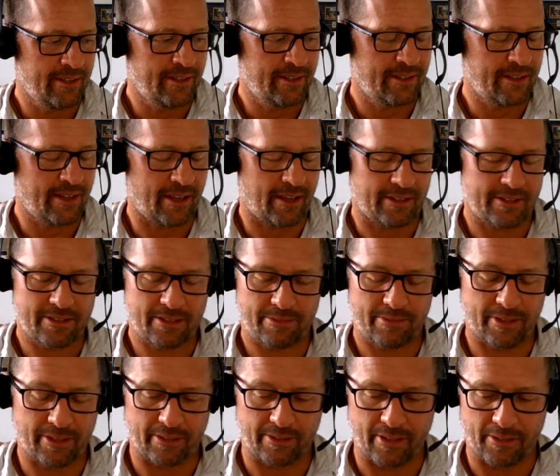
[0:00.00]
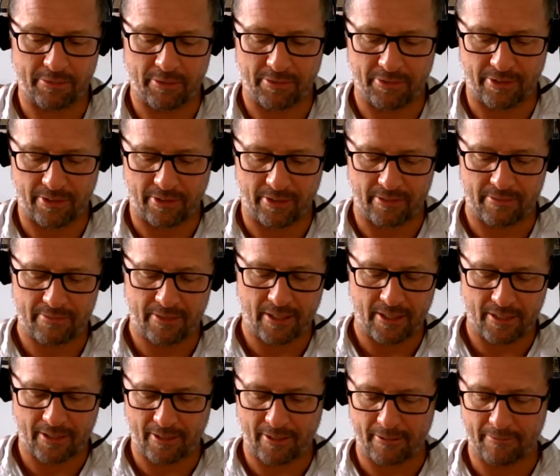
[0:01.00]
Yeah, just really grateful for her.
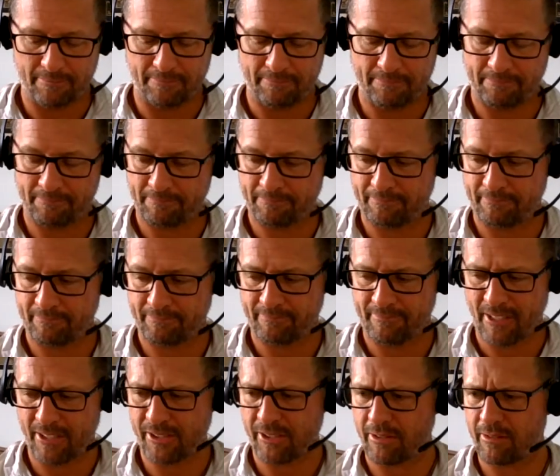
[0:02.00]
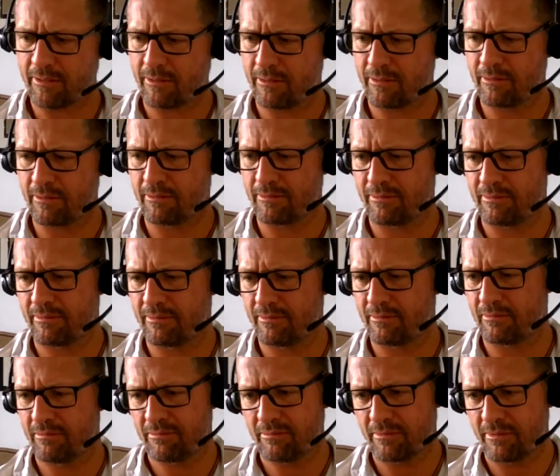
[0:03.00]
Also
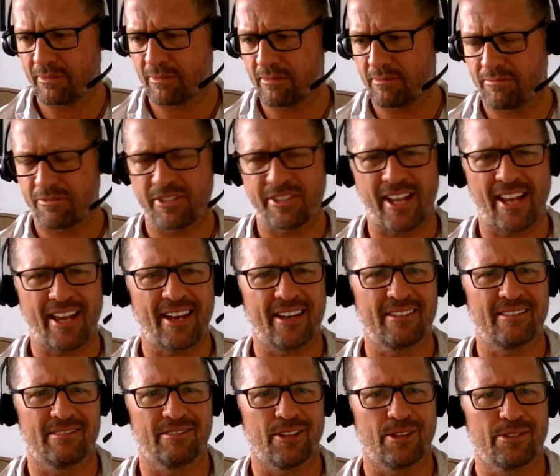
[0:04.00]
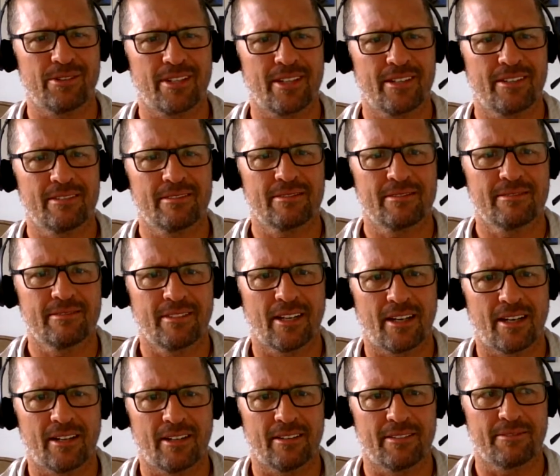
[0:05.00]
sad and lonely.
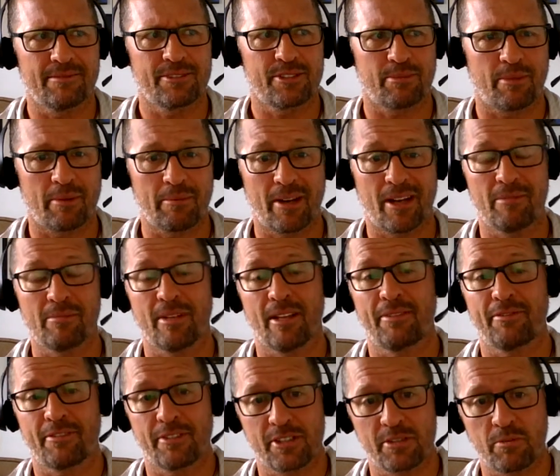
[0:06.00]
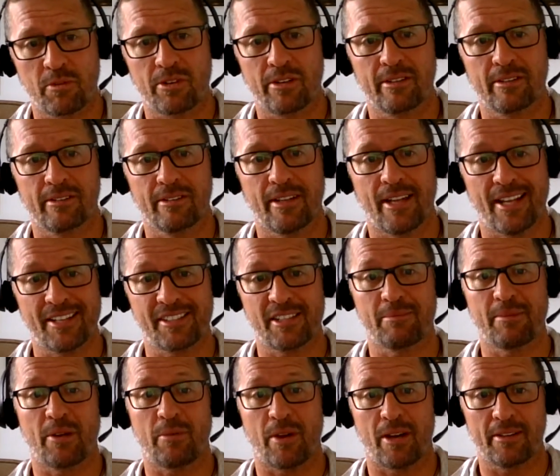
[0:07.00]
So my mom left this morning, as did
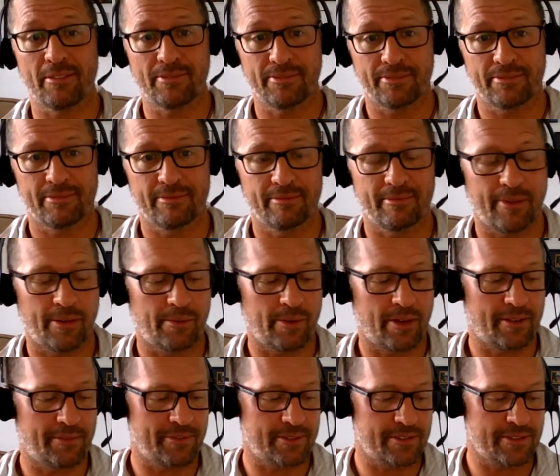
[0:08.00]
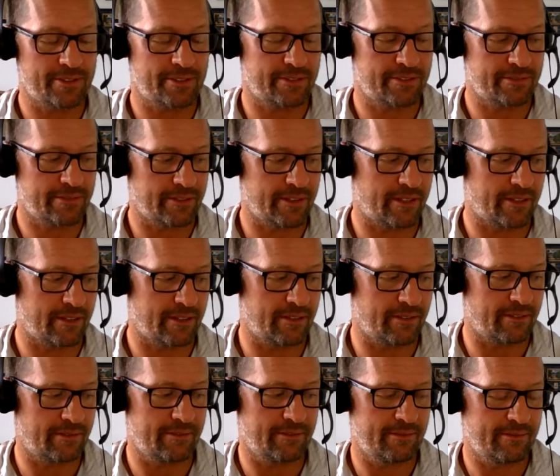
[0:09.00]
my wife. My wife is in
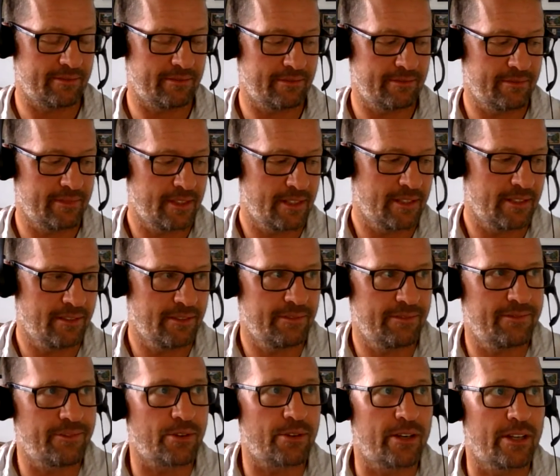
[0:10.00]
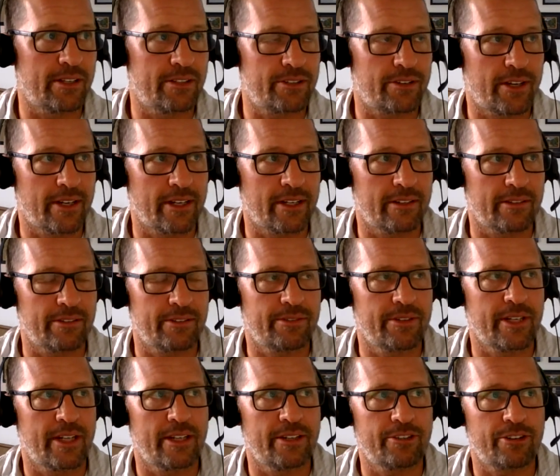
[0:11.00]
a 4-day training or
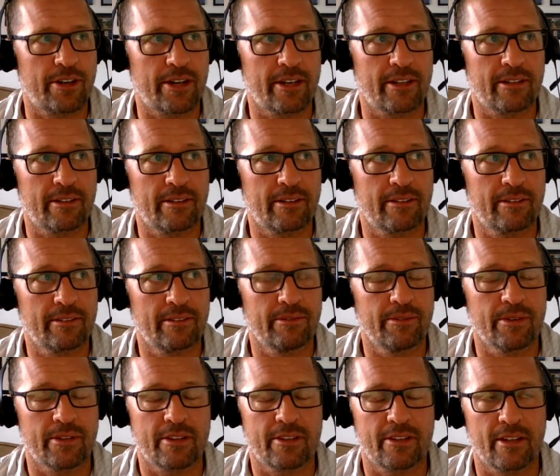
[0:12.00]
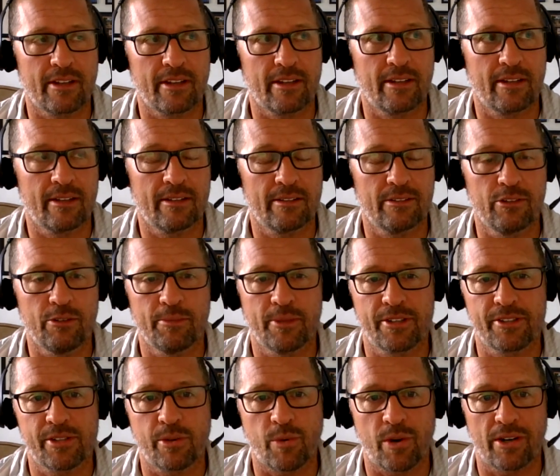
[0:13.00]
3-day training with
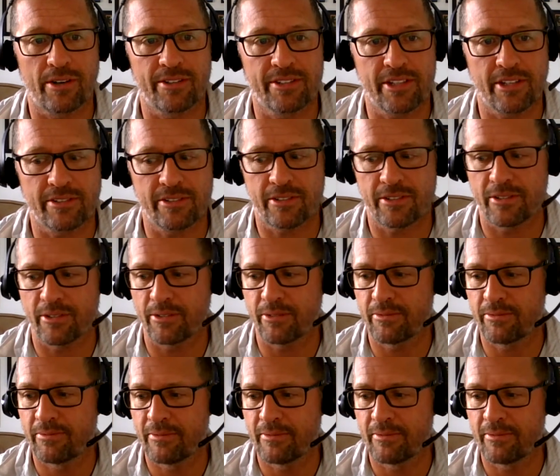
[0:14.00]
Luminous Awareness Institute.